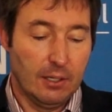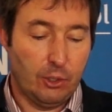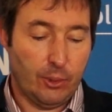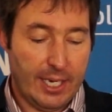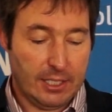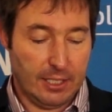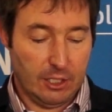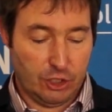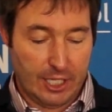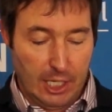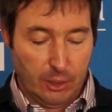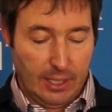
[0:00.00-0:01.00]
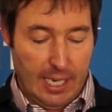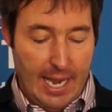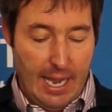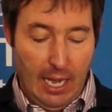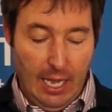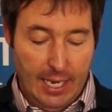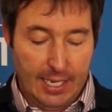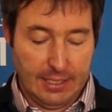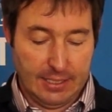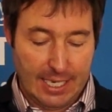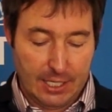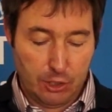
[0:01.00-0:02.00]
Creating general AI,
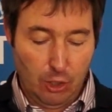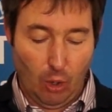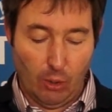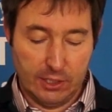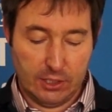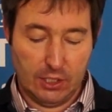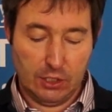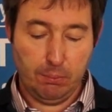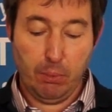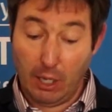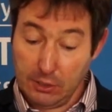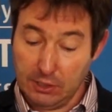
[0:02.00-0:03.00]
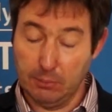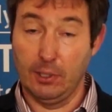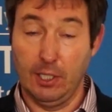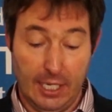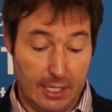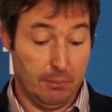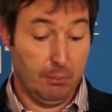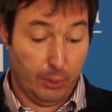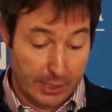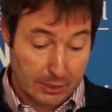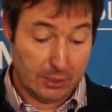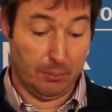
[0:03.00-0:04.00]
Dennett holds, is possible in
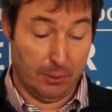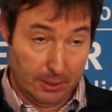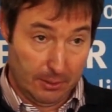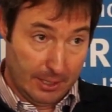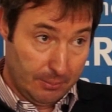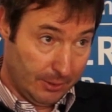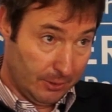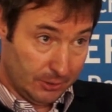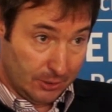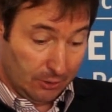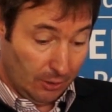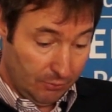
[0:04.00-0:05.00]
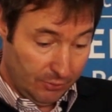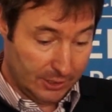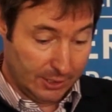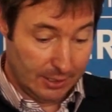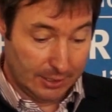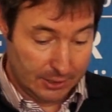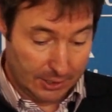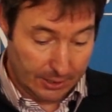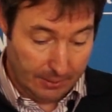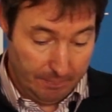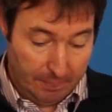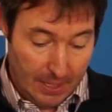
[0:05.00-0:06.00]
principle, right, because it's all physicalist
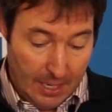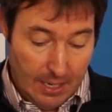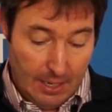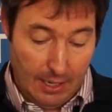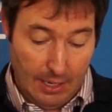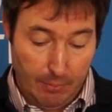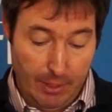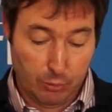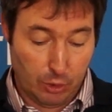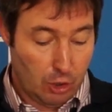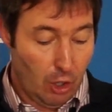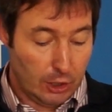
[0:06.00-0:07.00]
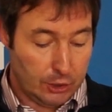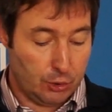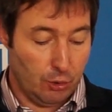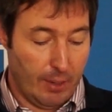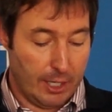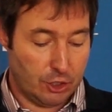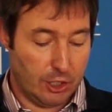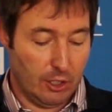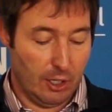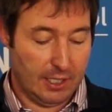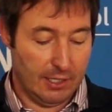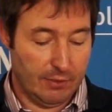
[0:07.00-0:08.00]
here, but would cost too much and
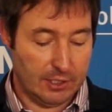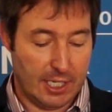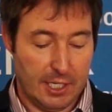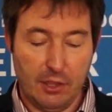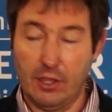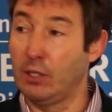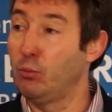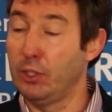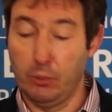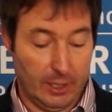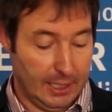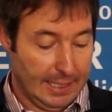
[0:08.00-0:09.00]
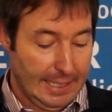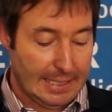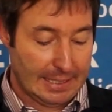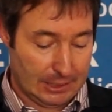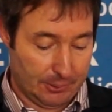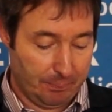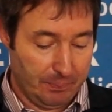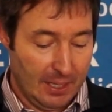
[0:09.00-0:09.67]
not give us anything we really needed.